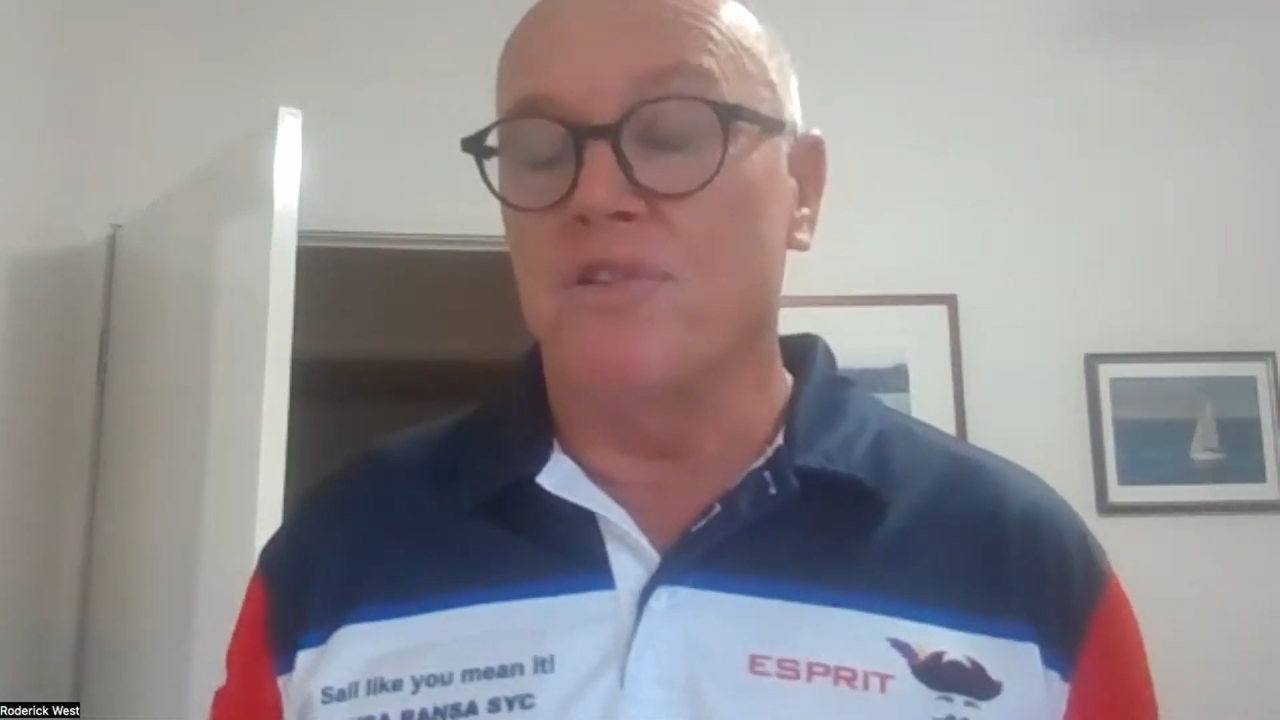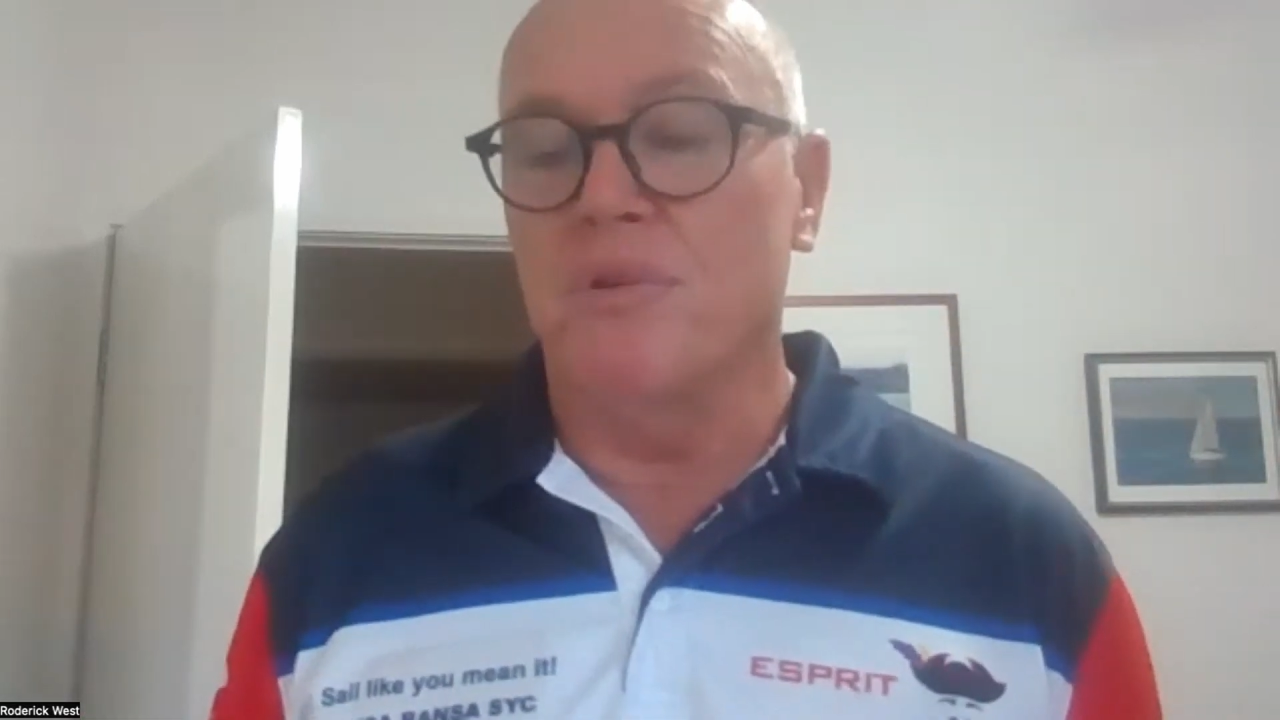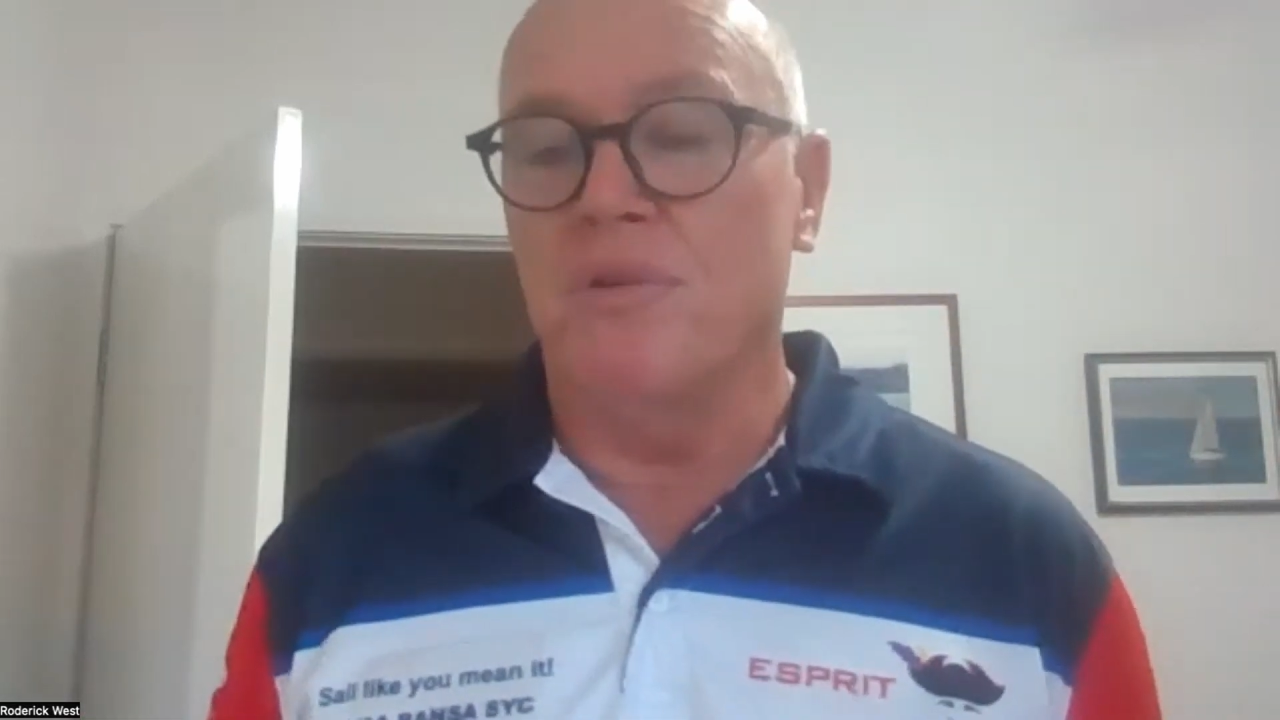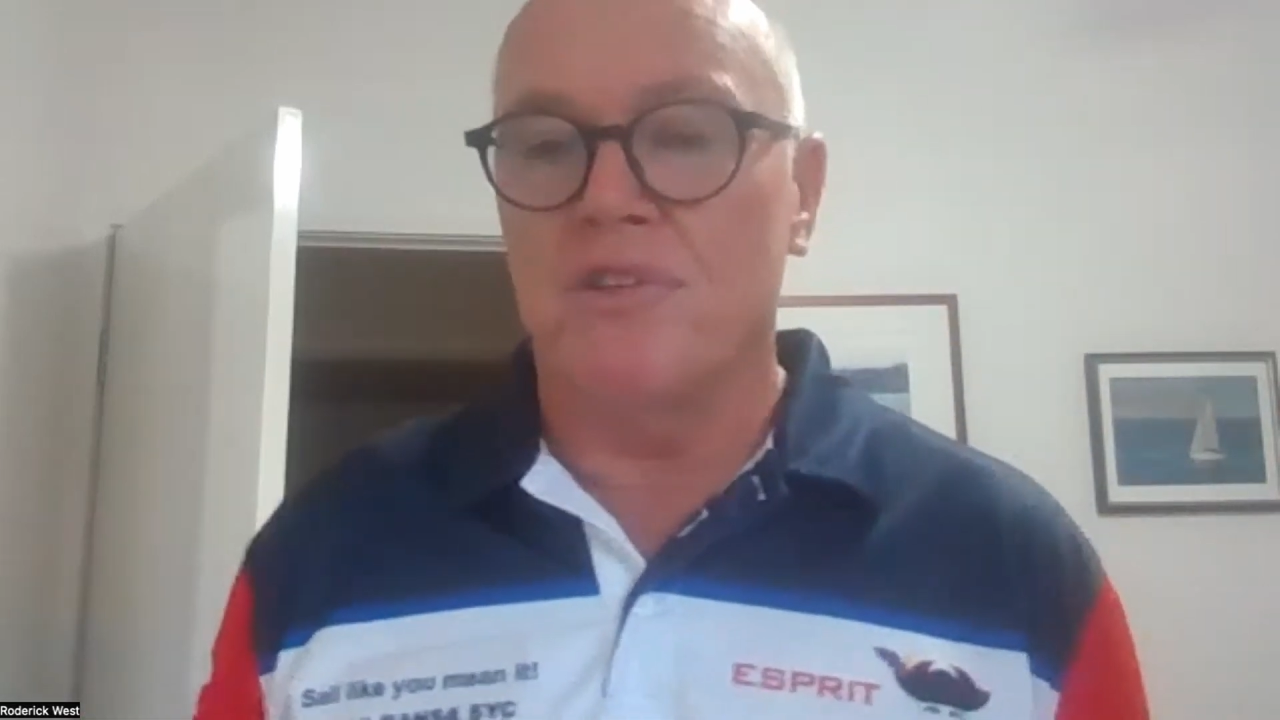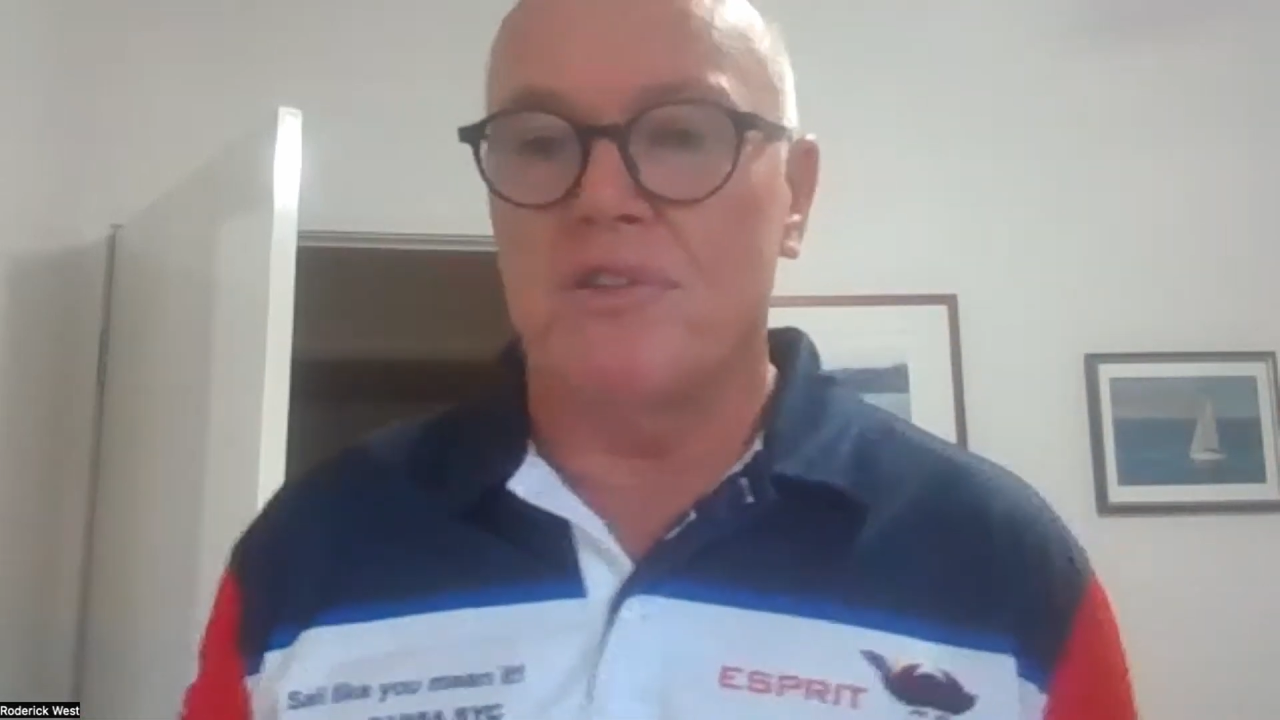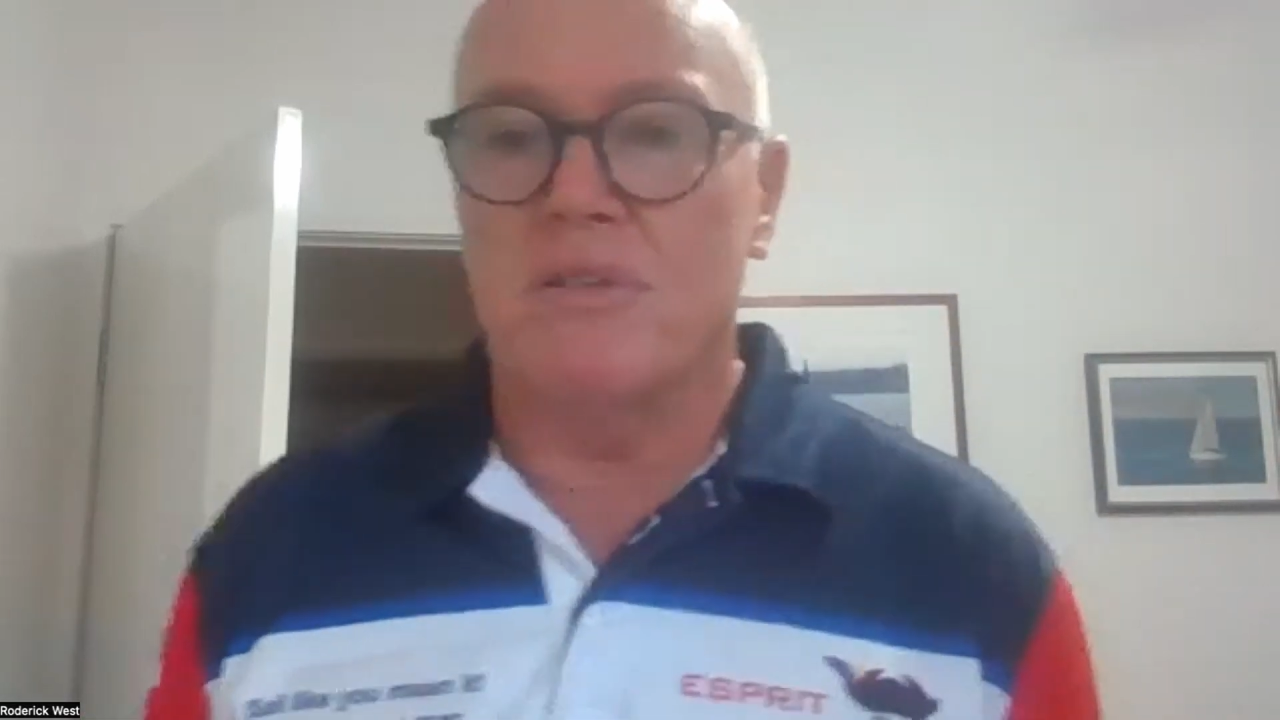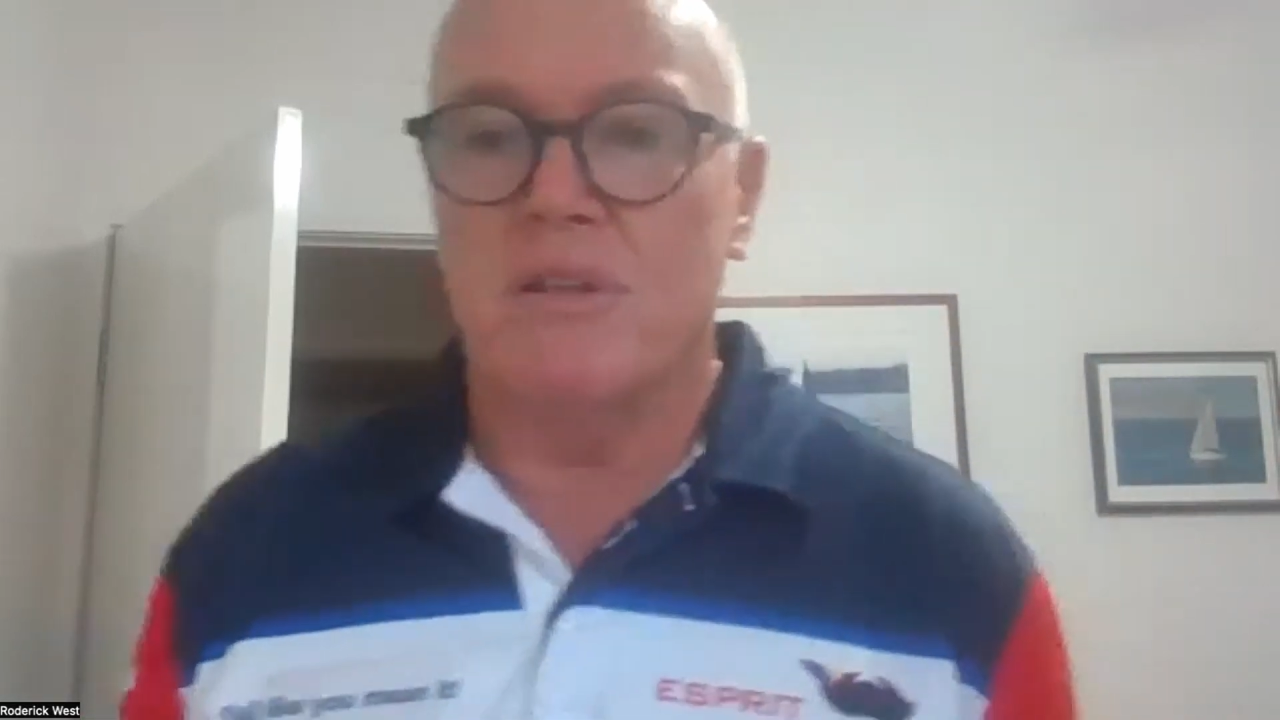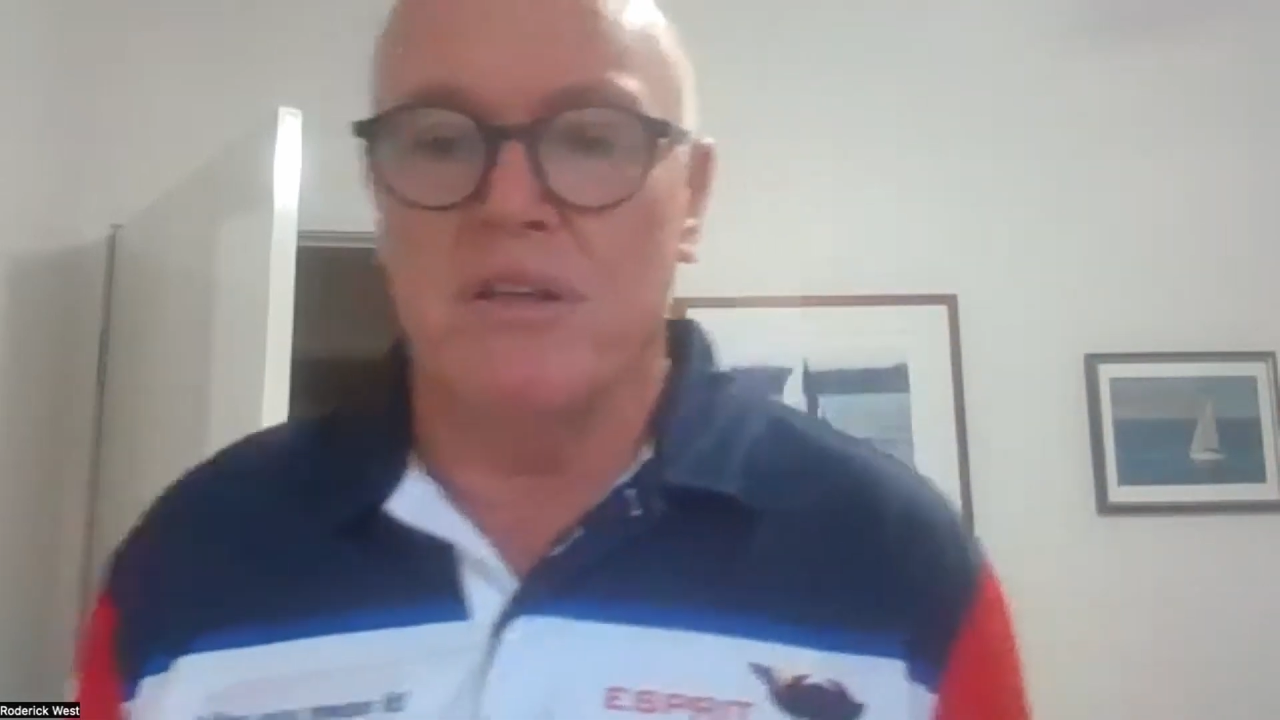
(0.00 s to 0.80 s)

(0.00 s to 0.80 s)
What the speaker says: to be honest.